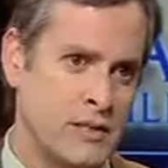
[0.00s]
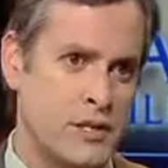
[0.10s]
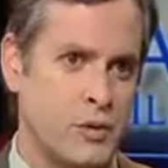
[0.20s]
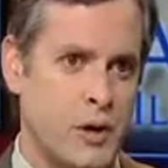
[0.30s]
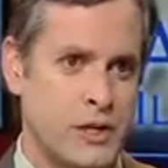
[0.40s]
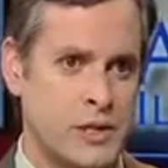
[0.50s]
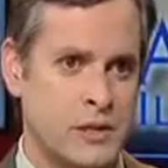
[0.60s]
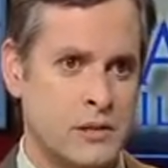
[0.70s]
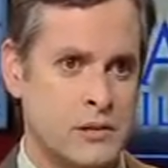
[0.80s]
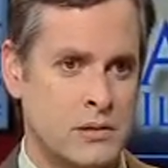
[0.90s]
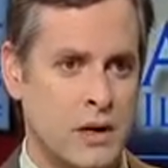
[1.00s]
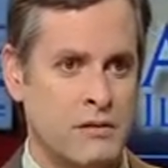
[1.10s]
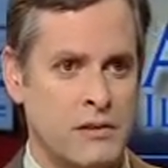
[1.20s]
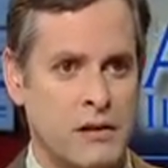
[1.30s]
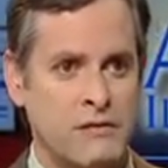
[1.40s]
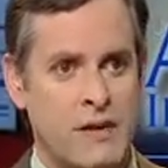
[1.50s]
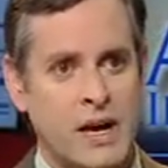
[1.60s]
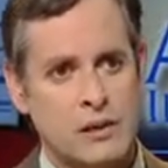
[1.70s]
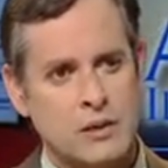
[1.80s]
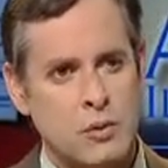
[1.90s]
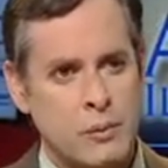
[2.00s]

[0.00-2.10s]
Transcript: situations of violence